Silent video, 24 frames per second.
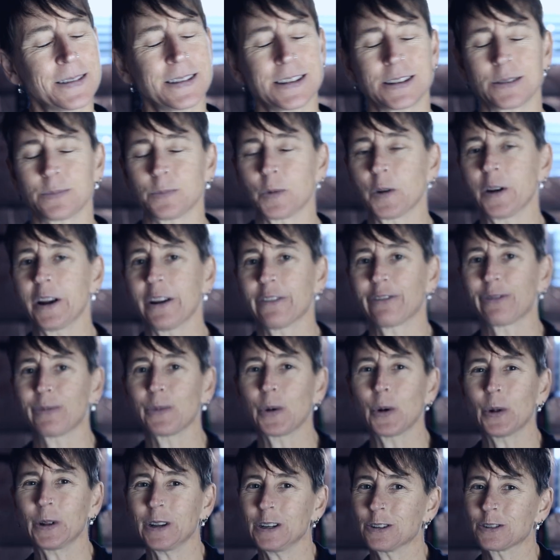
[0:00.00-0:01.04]
This is Maria
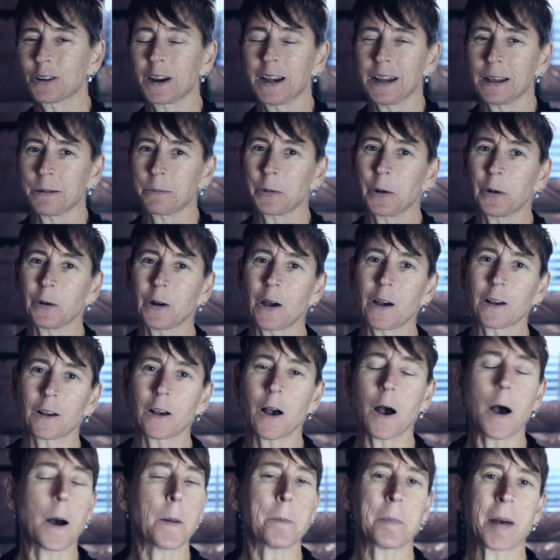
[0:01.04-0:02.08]
from
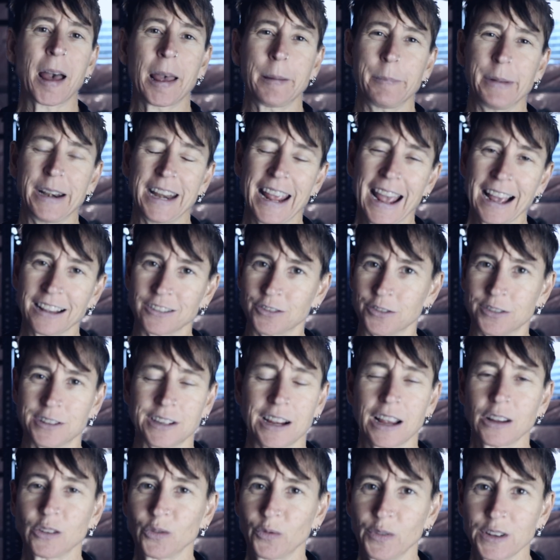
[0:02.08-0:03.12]
GoalieTrainingPro.com. I'm an
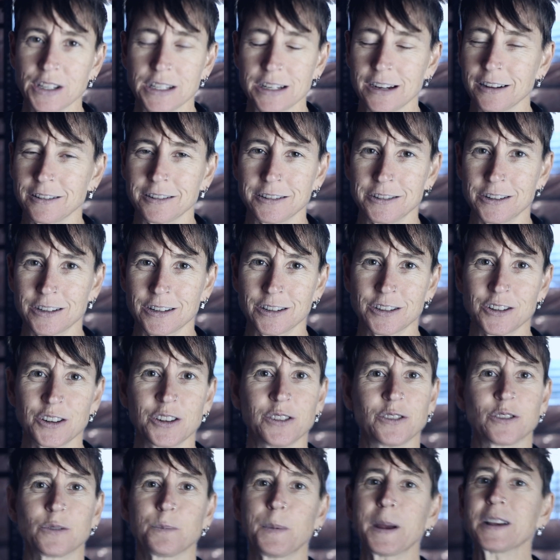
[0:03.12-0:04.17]
exercise physiologist
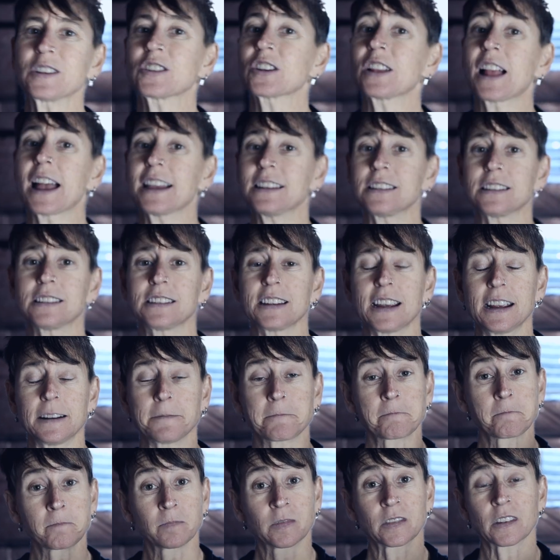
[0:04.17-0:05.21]
who specializes
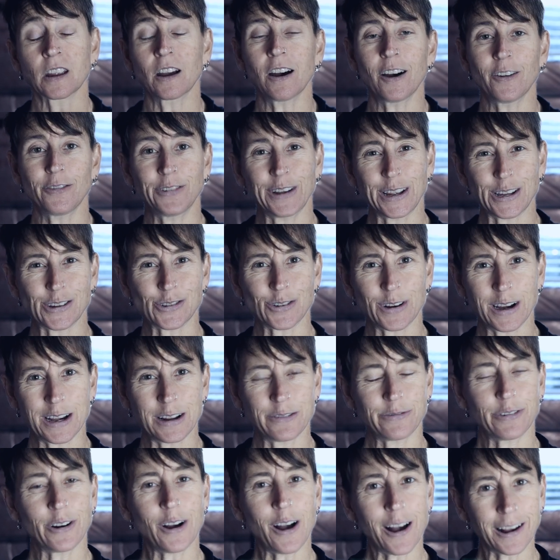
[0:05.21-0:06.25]
in off-ice
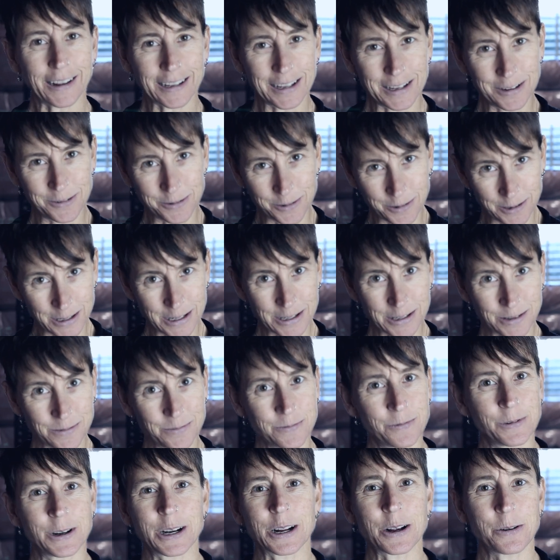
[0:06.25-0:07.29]
training for hockey goalies.
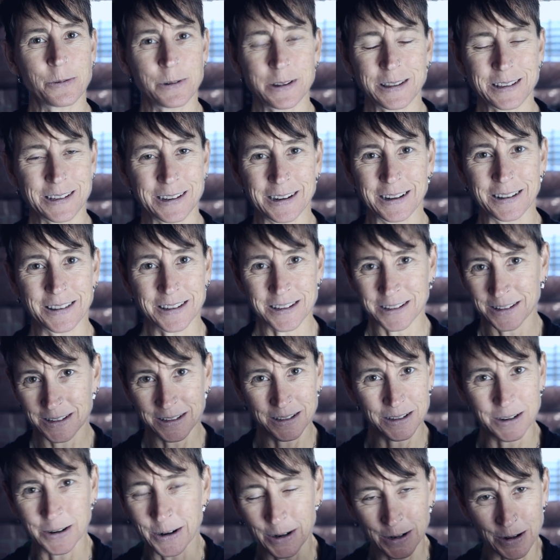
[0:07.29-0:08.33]
What a
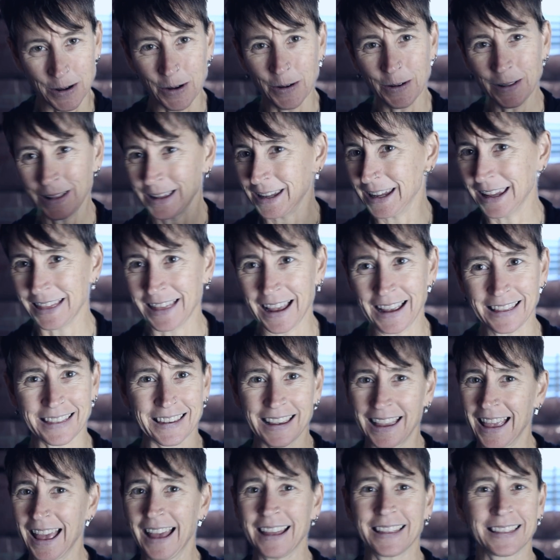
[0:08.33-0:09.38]
coincidence. You're a goalie and
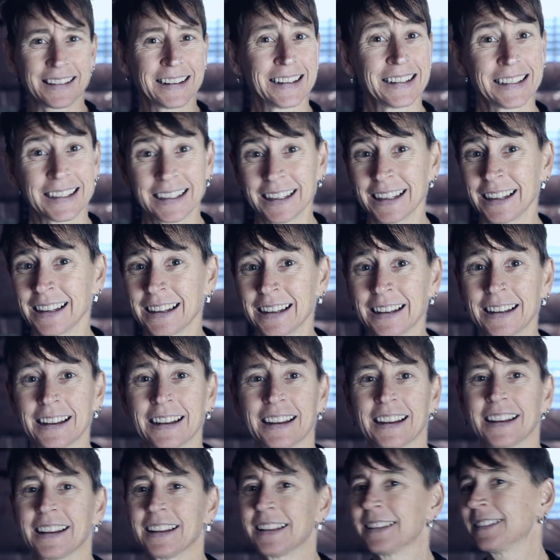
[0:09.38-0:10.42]
that's
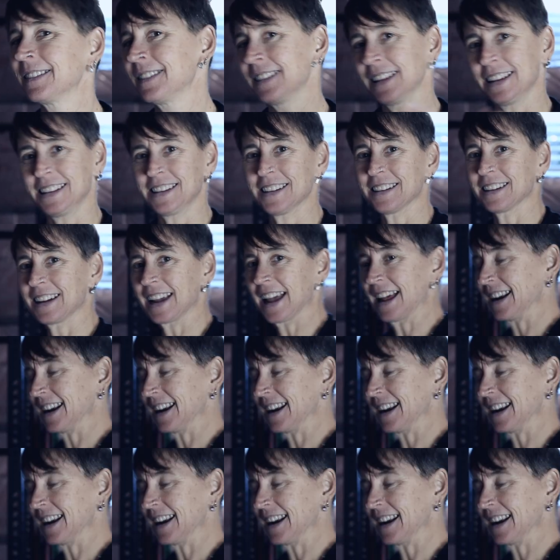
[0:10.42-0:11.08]
that. Let's look